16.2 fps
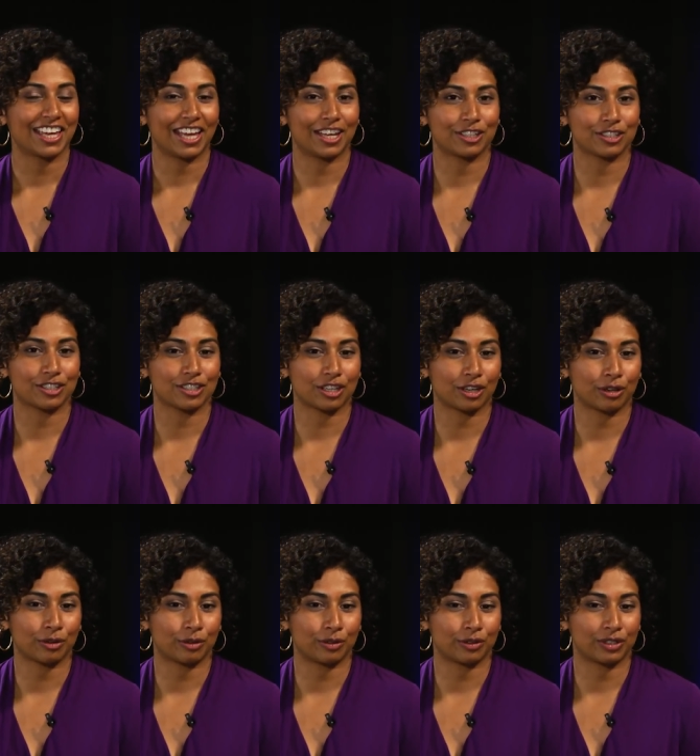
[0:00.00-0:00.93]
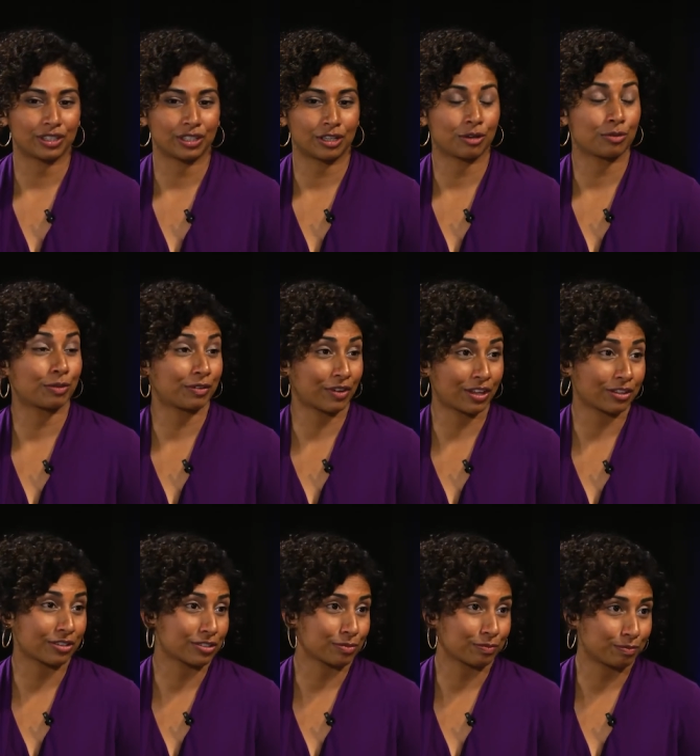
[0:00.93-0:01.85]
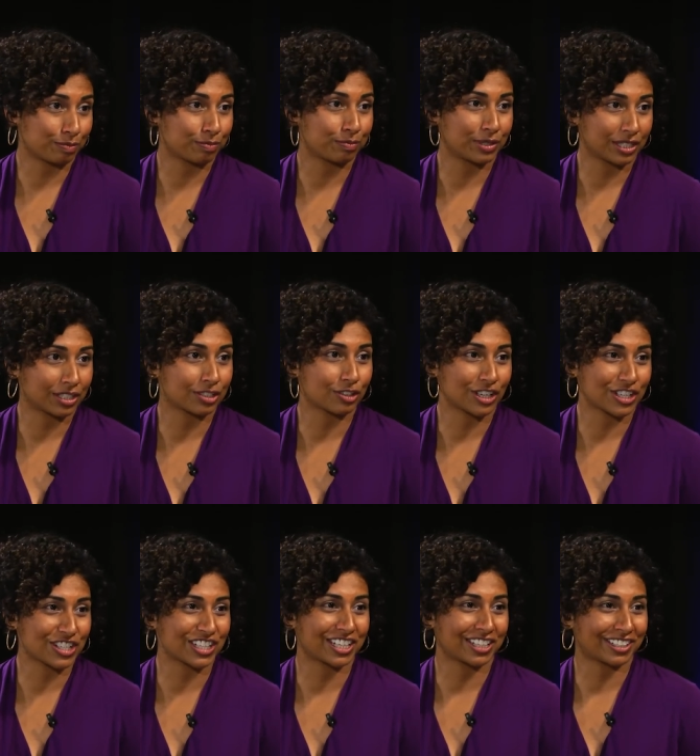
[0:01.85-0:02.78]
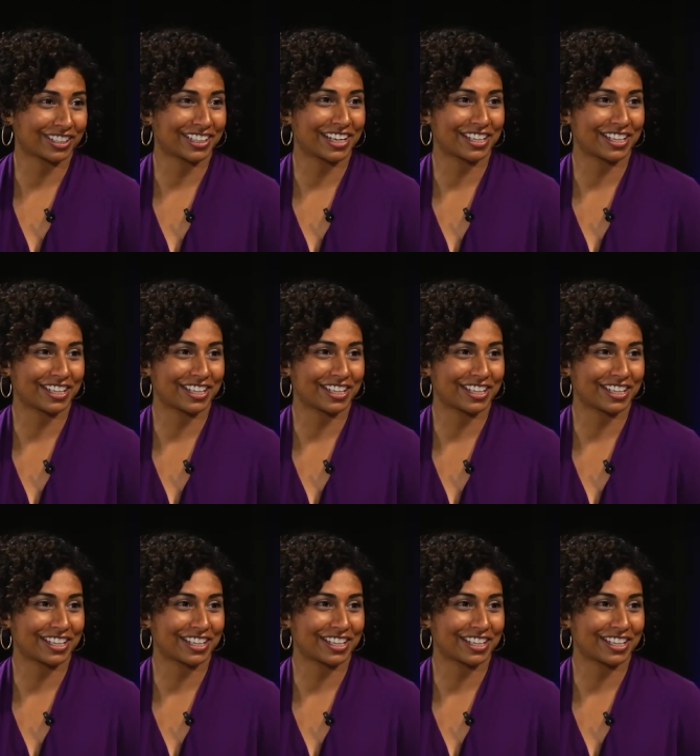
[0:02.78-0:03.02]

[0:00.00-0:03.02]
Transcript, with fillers: And so, you know, and my father's a pediatrician,